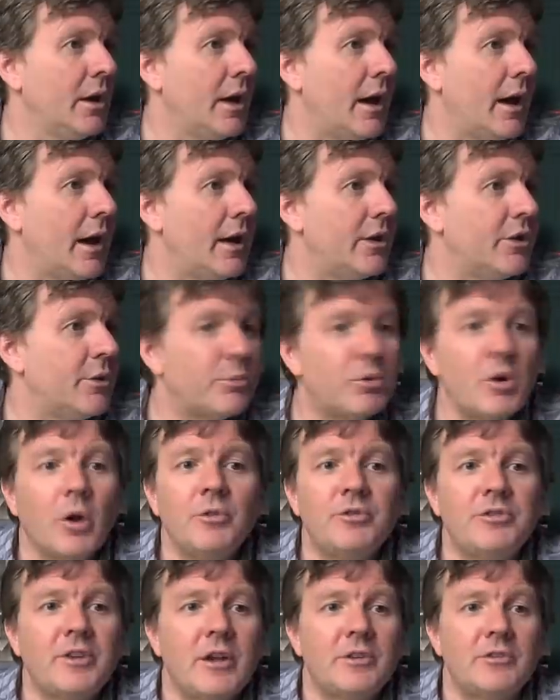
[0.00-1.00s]
uh, the
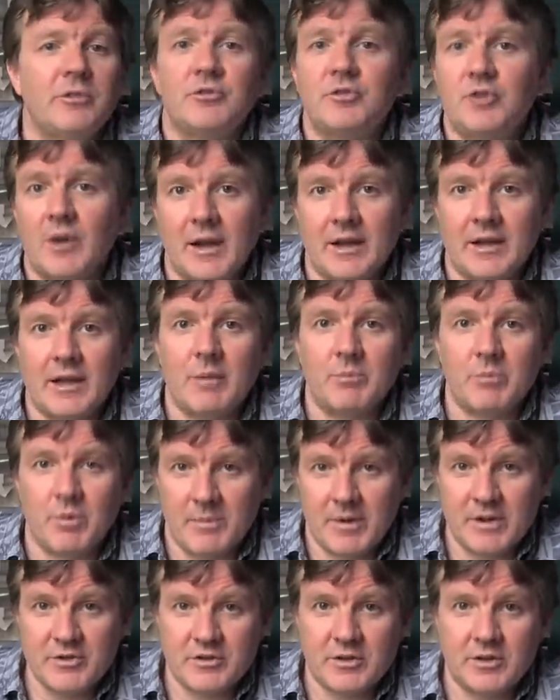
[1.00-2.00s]
process of trying to get
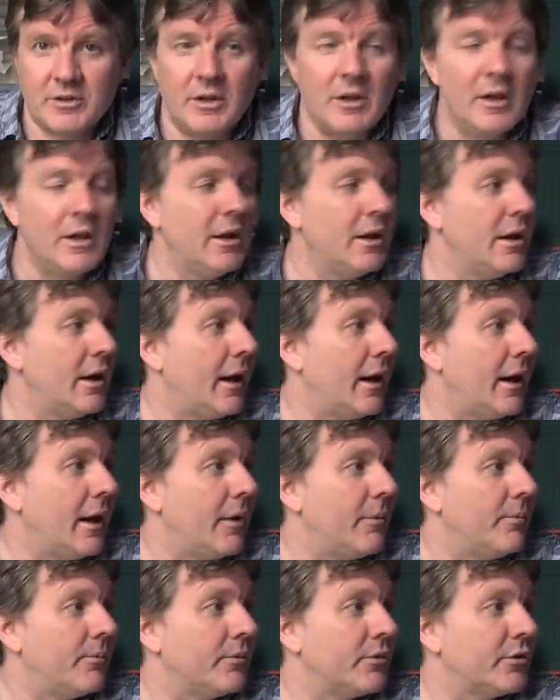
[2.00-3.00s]
permission
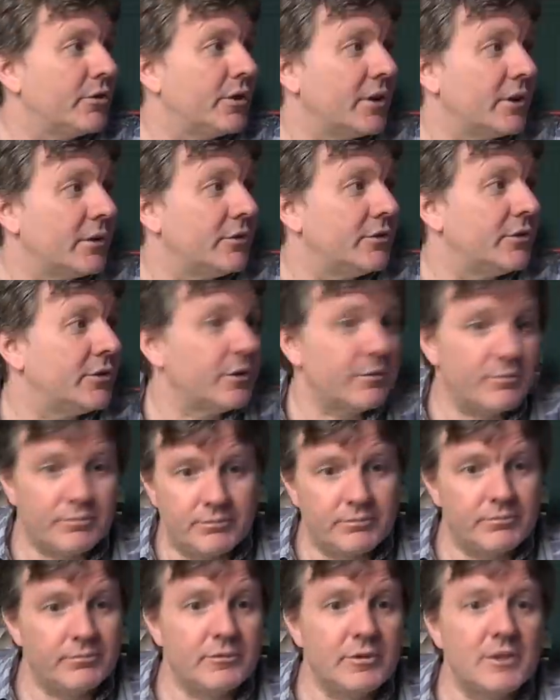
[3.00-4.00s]
um, to, to
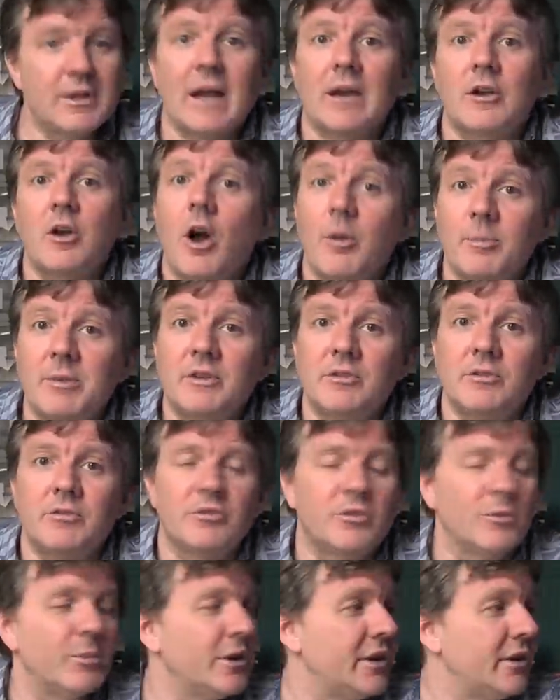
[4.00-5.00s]
get copies of
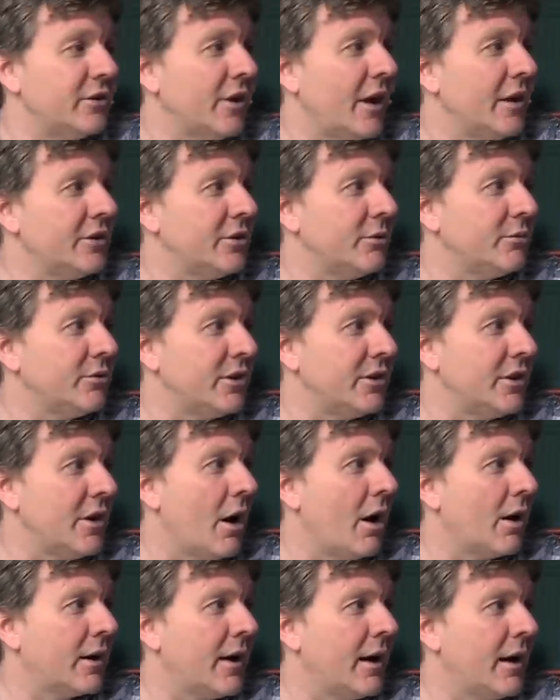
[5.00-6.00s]
some of these items in the
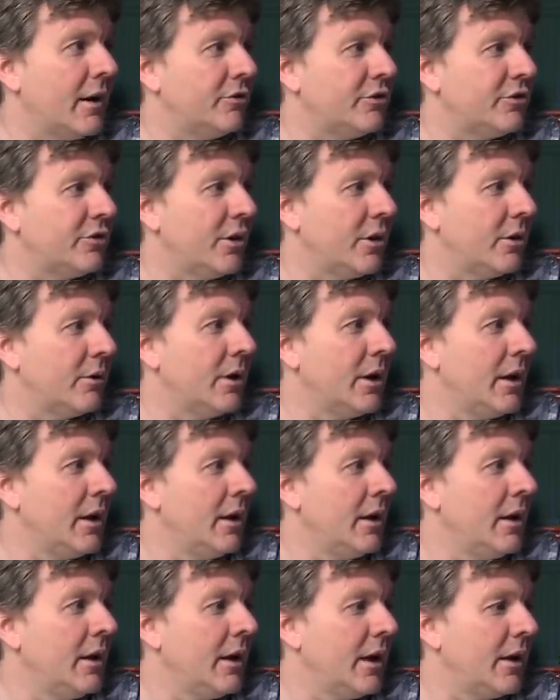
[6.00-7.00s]
archives. So
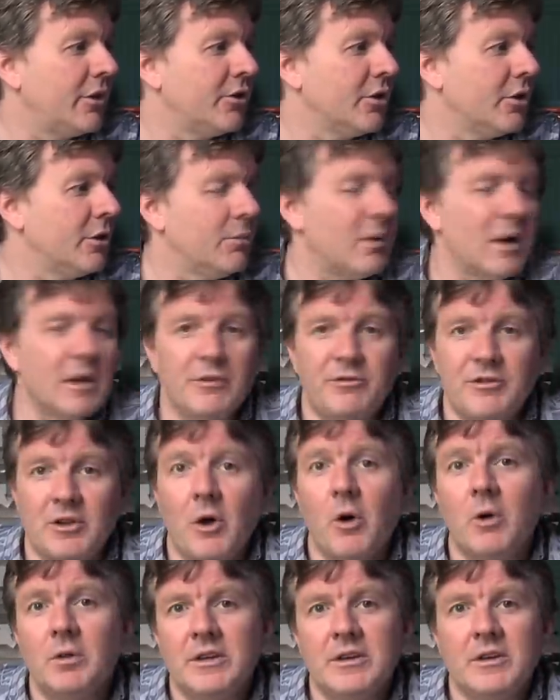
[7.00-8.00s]
I thought, well, if
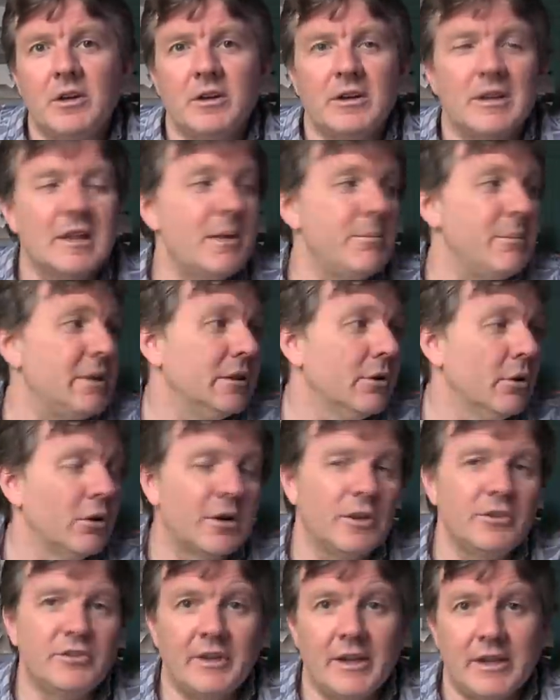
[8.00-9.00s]
you're only going to let me
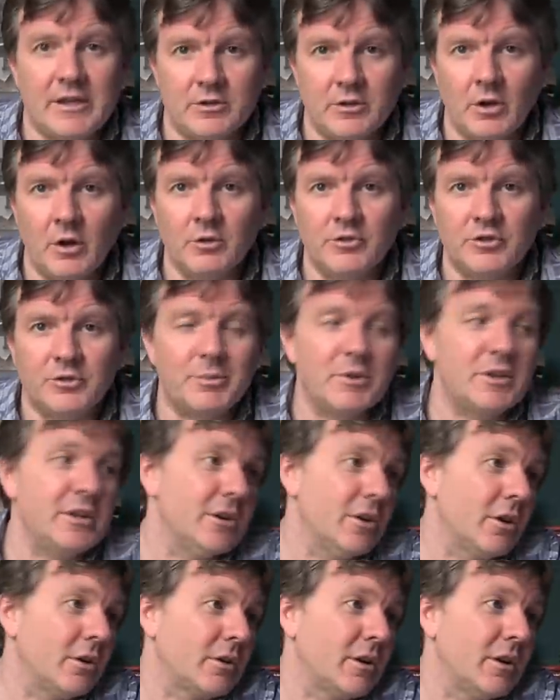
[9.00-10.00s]
look and take notes, but
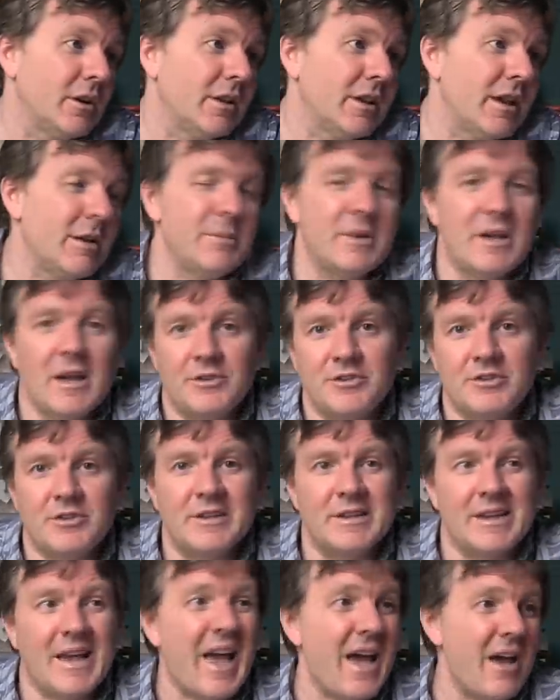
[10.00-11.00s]
you're not going to let me
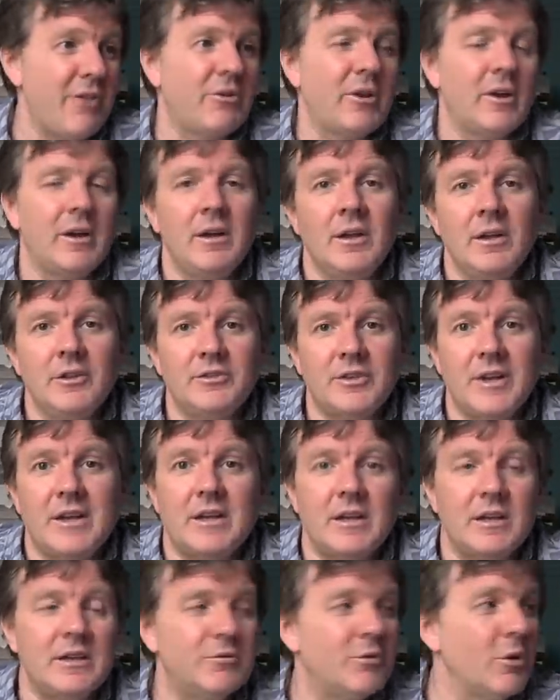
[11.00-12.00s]
actually ever
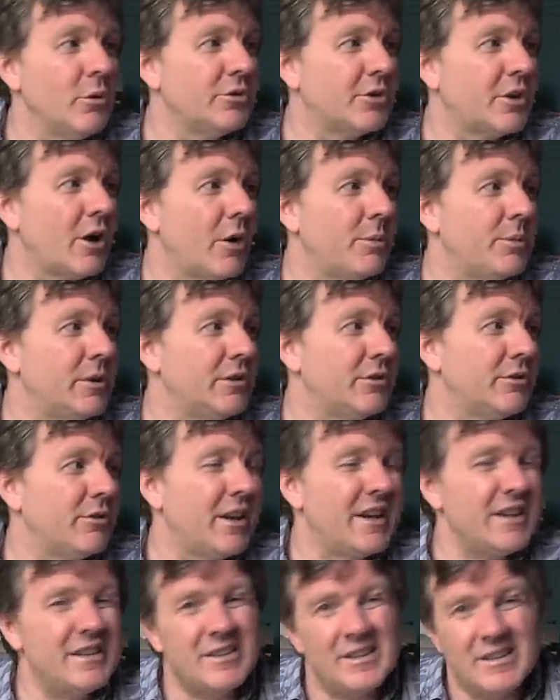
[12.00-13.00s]
take any photocopies of
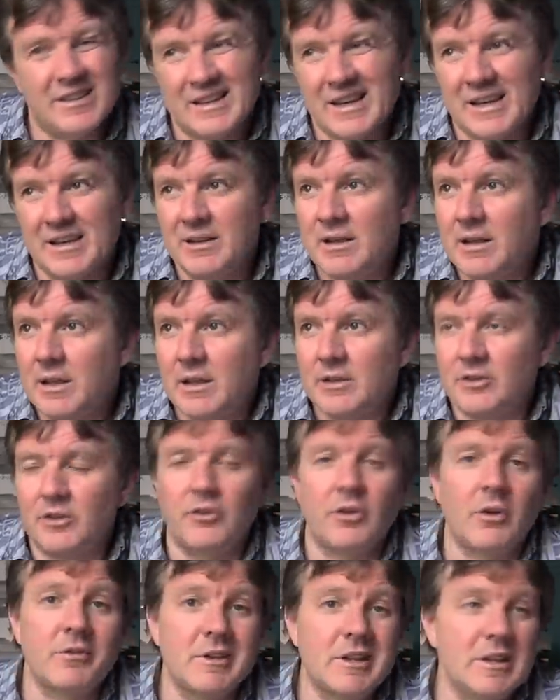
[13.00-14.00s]
anything, then
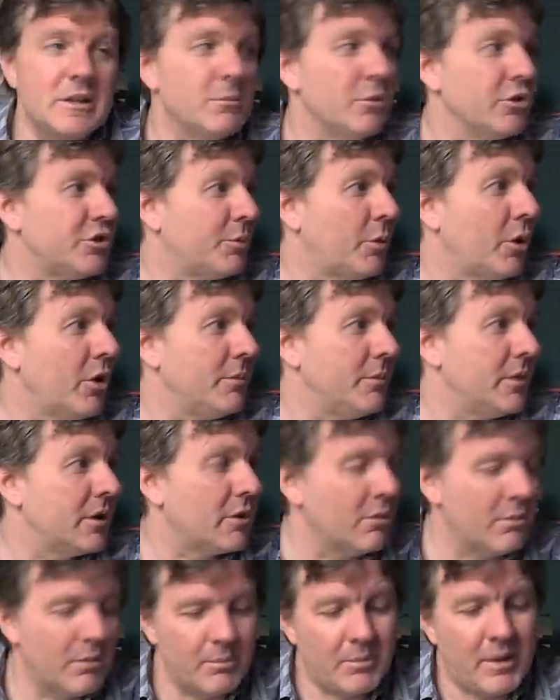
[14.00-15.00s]
there's not really much point in me
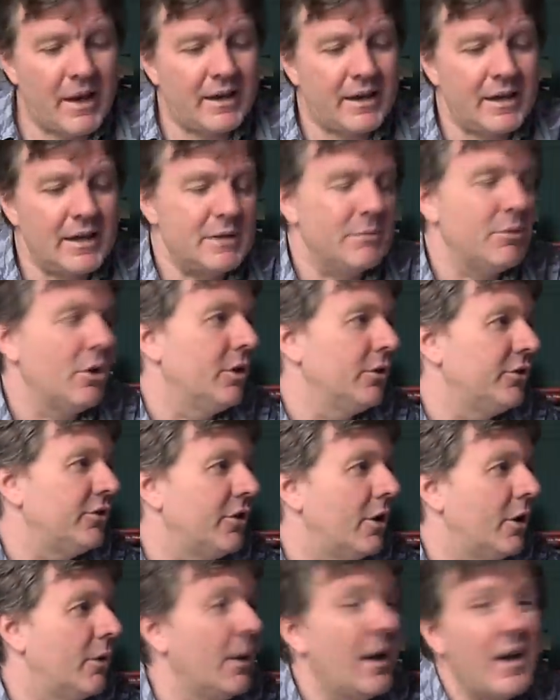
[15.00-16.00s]
coming back anymore.
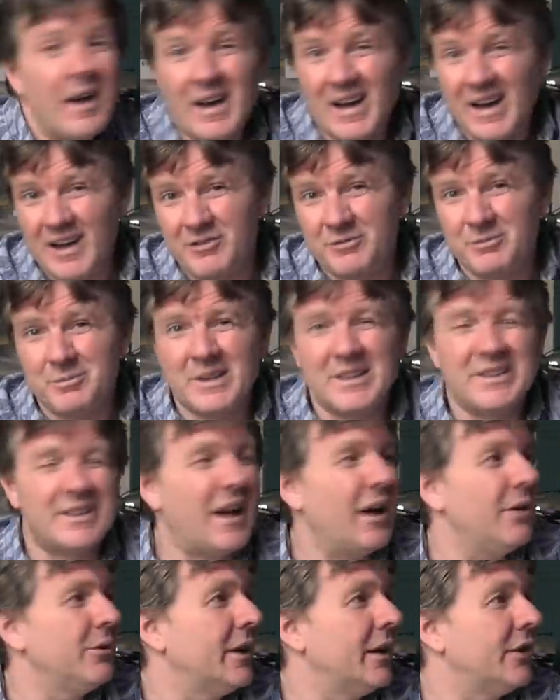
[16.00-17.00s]
So I haven't been
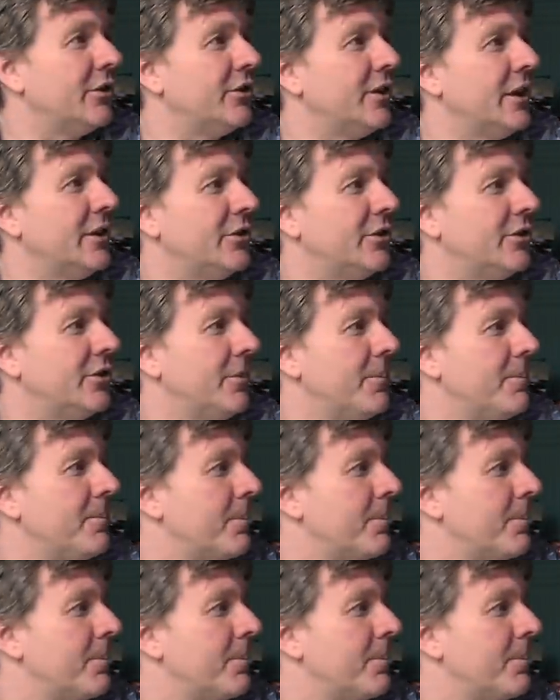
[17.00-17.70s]
down there since.